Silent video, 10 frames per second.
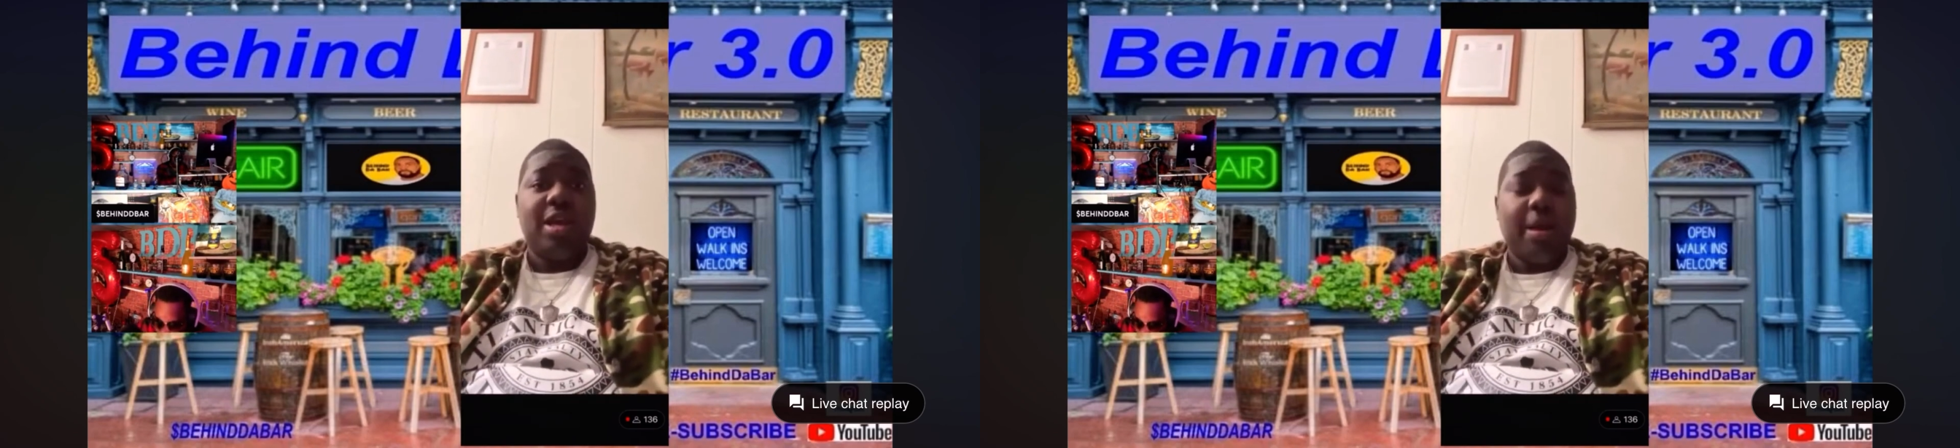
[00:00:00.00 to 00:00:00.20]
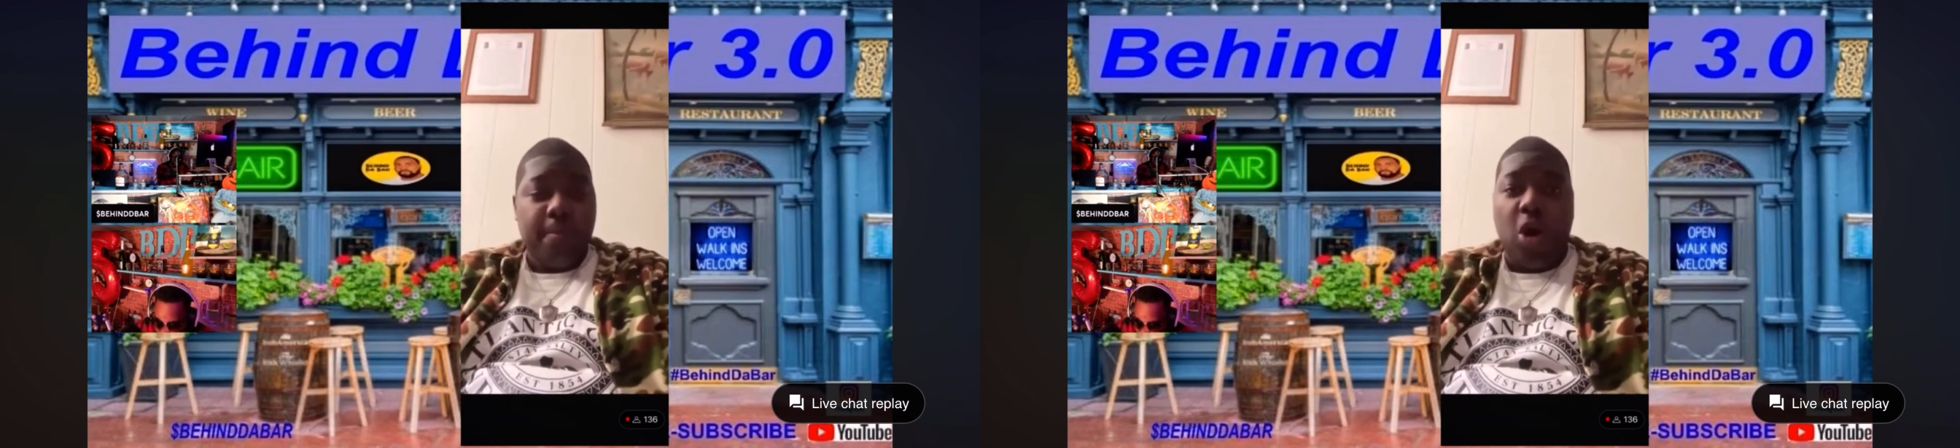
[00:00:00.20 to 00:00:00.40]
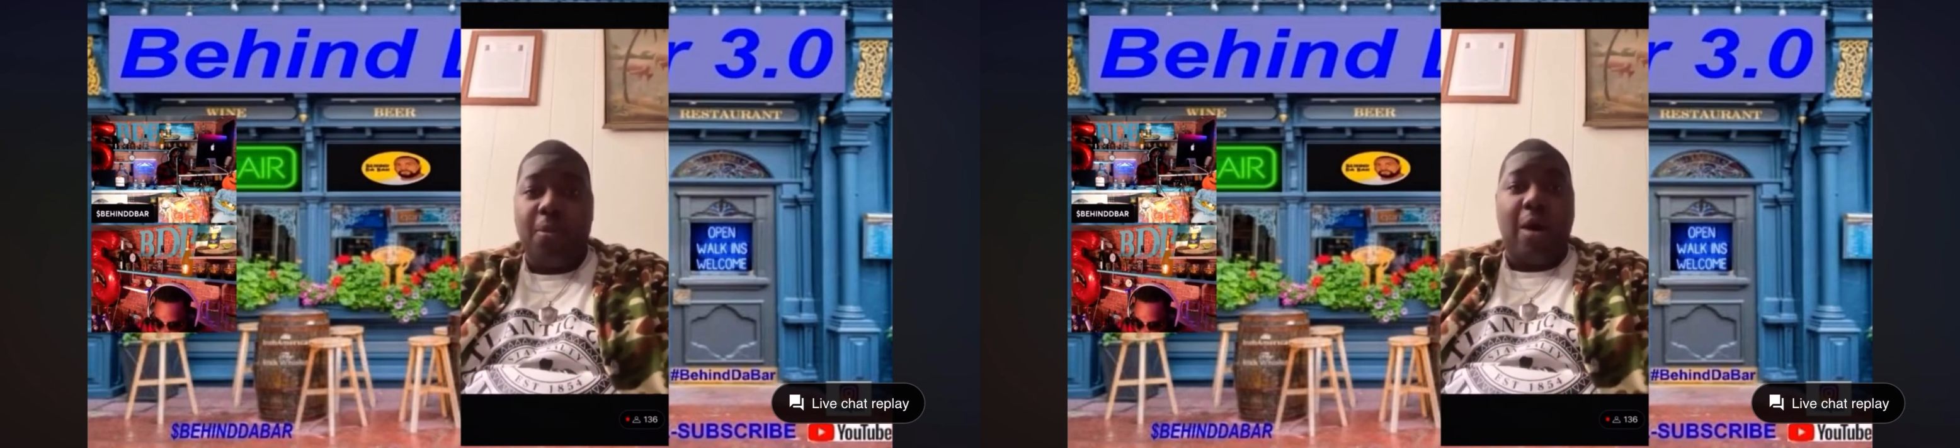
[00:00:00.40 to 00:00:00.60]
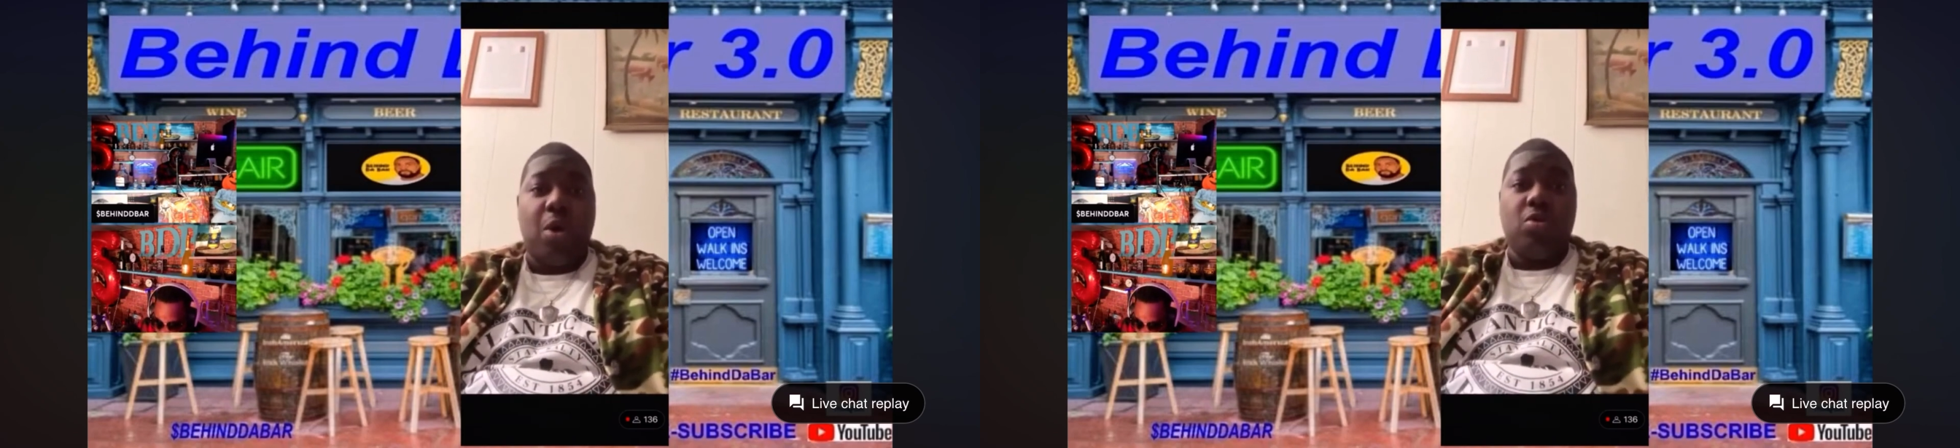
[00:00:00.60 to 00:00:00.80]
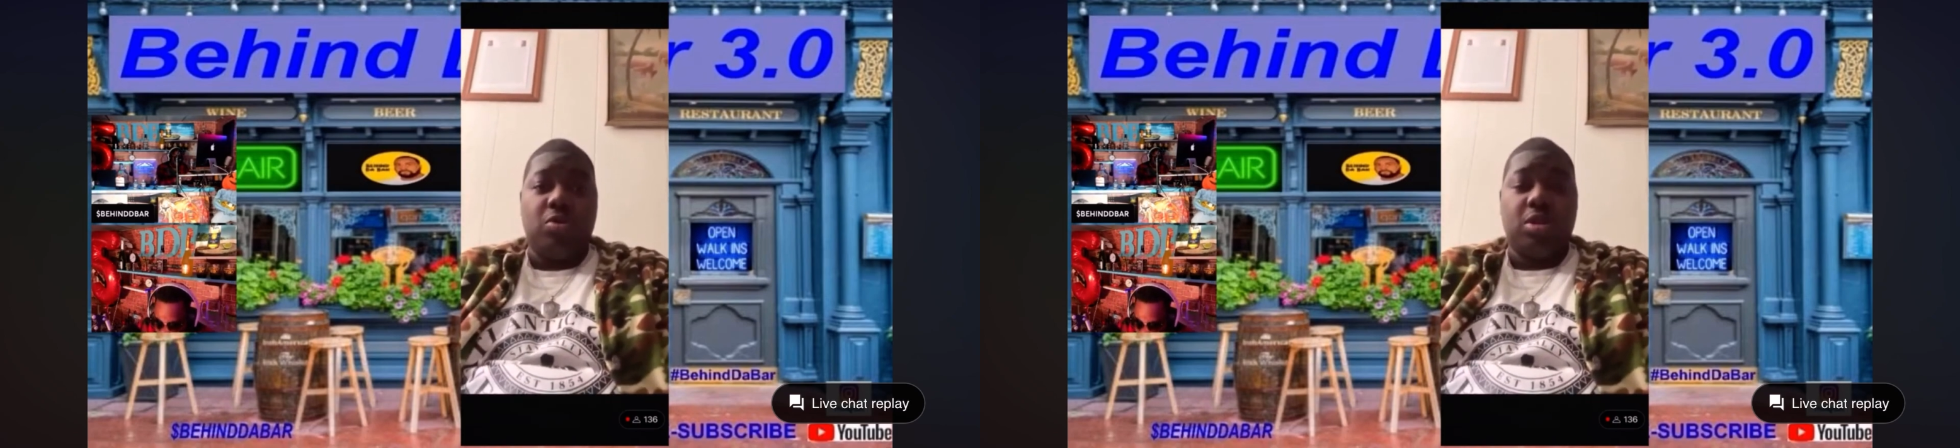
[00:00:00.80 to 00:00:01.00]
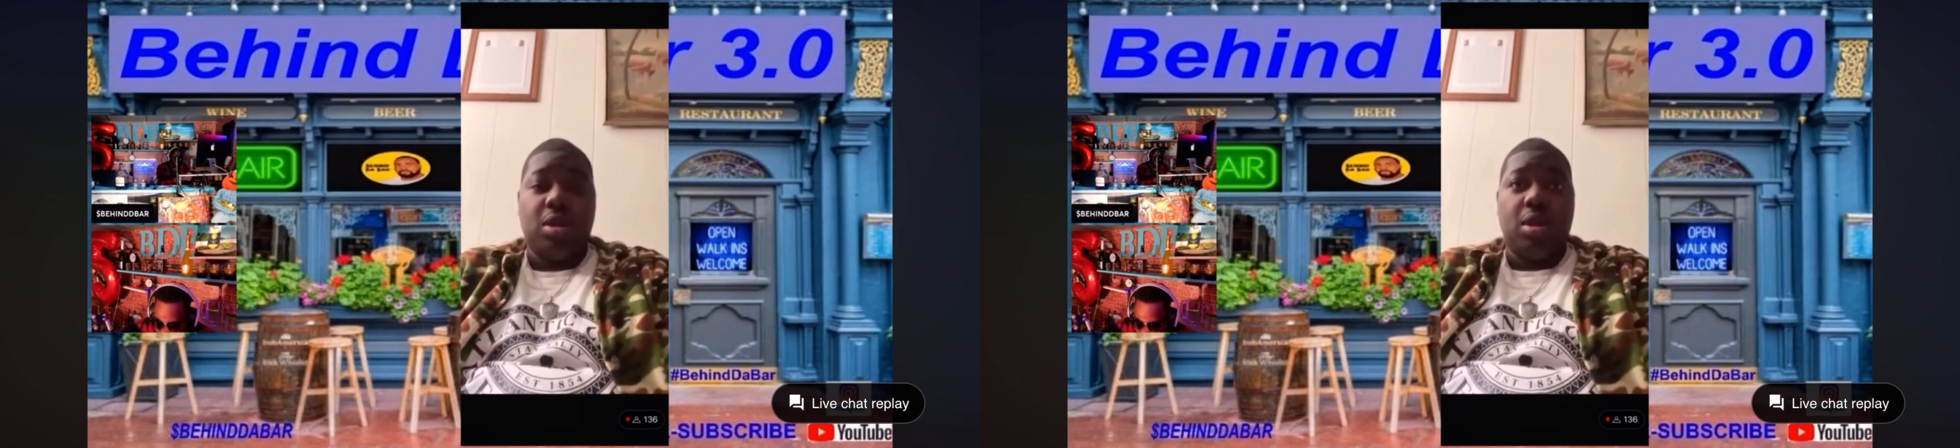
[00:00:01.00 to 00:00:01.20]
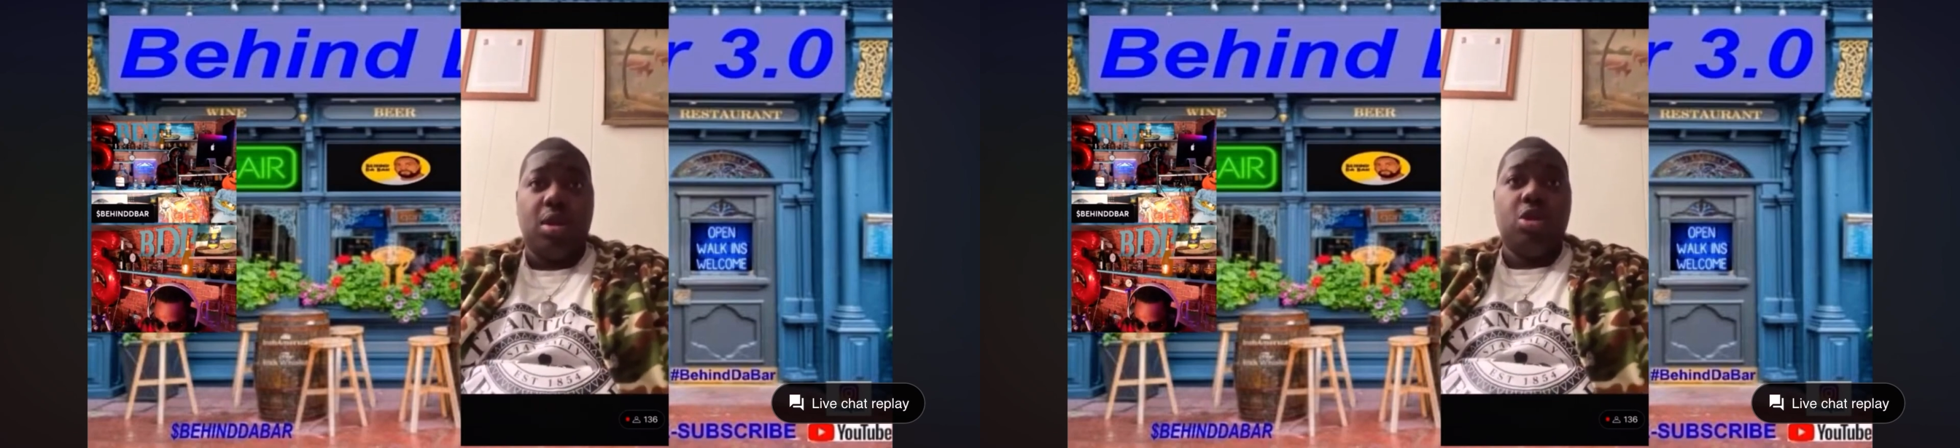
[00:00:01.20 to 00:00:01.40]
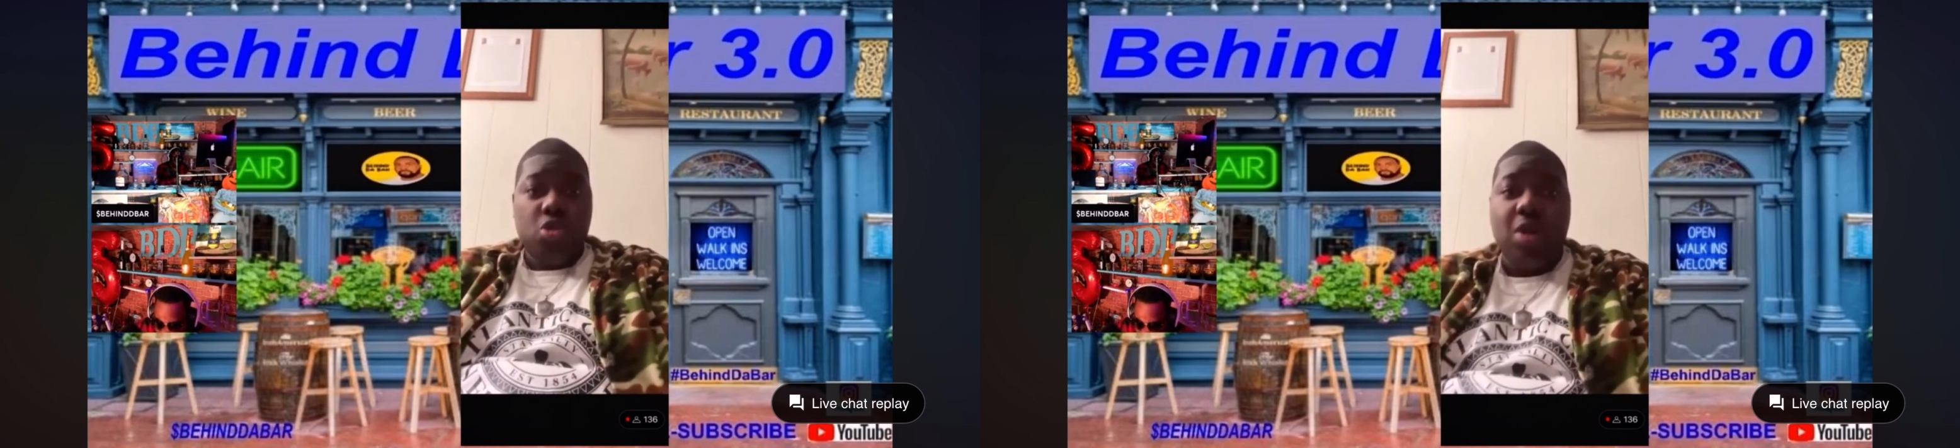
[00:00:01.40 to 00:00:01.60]
Mark my words,
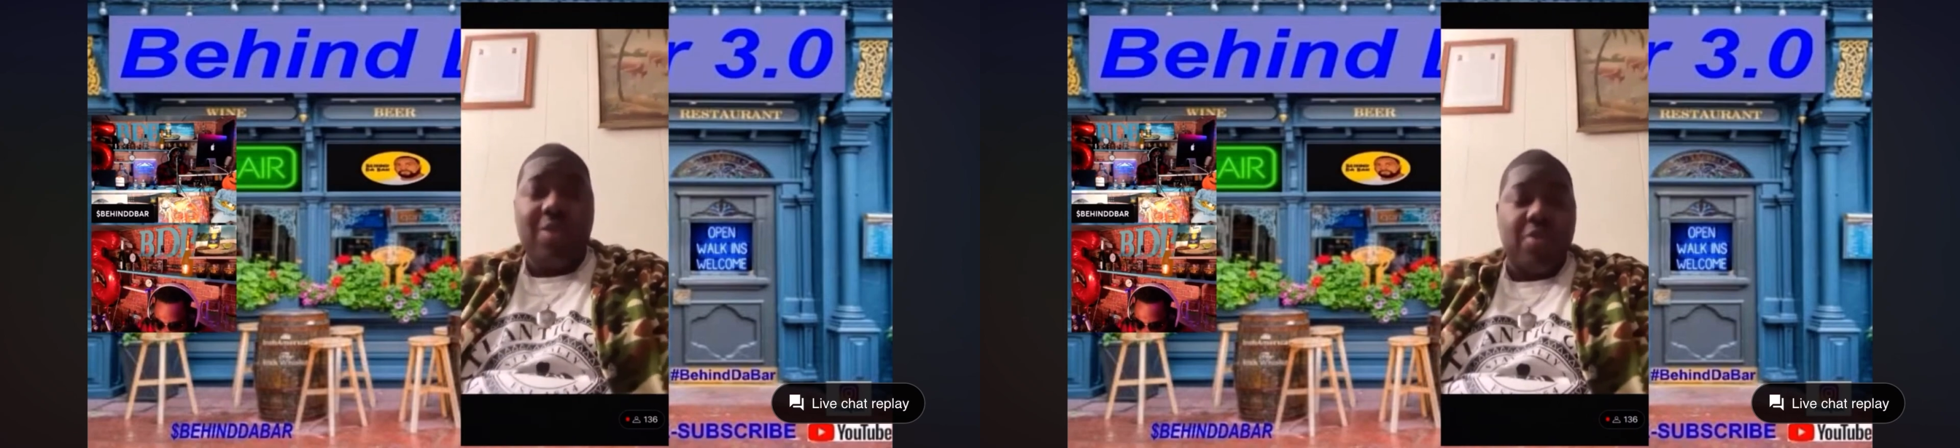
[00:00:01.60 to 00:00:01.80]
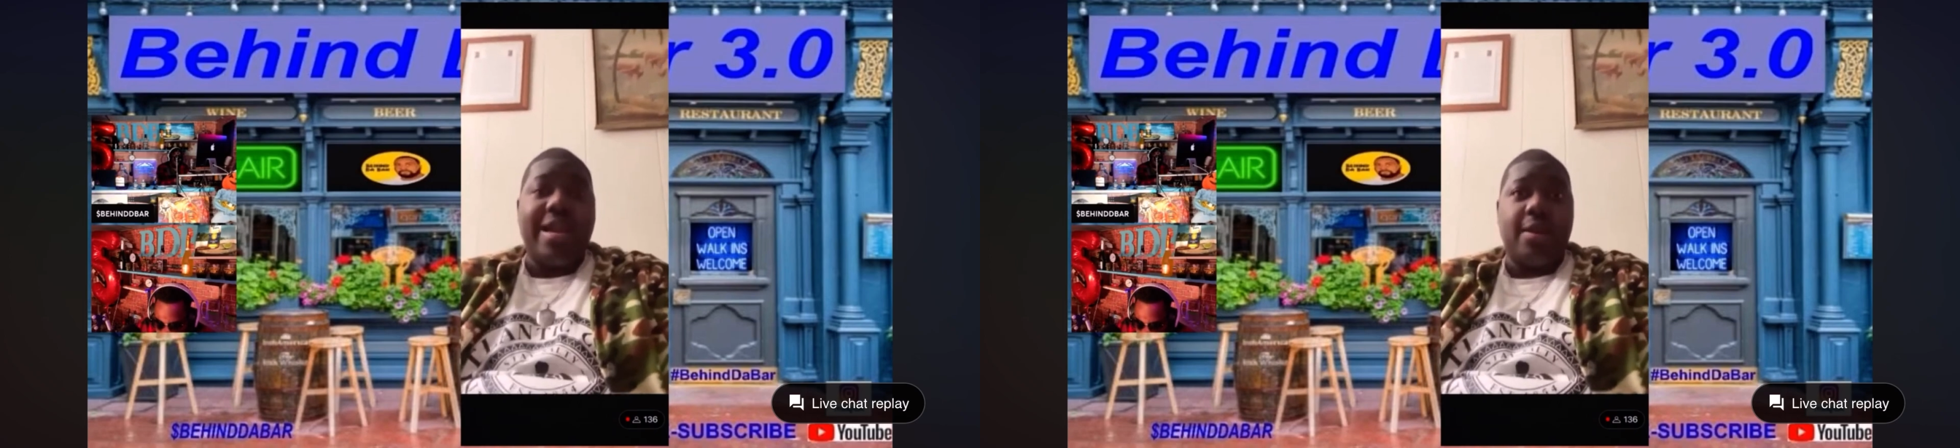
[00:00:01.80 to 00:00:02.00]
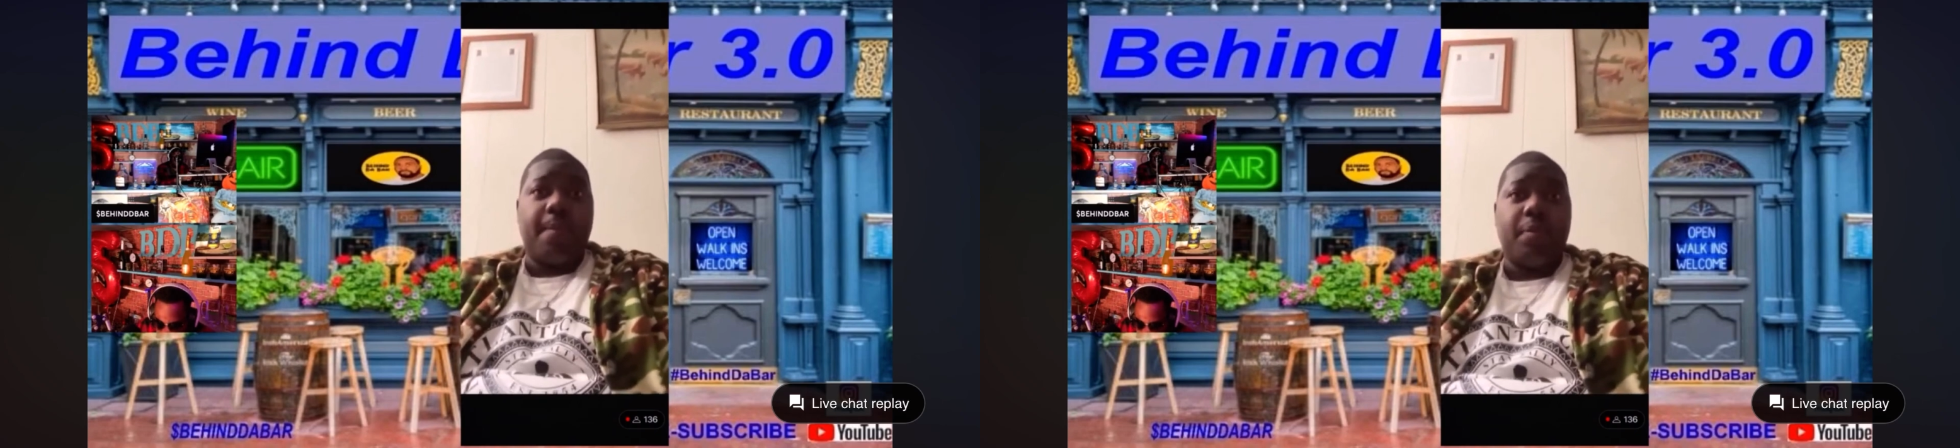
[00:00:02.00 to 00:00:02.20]
you're going to regret it.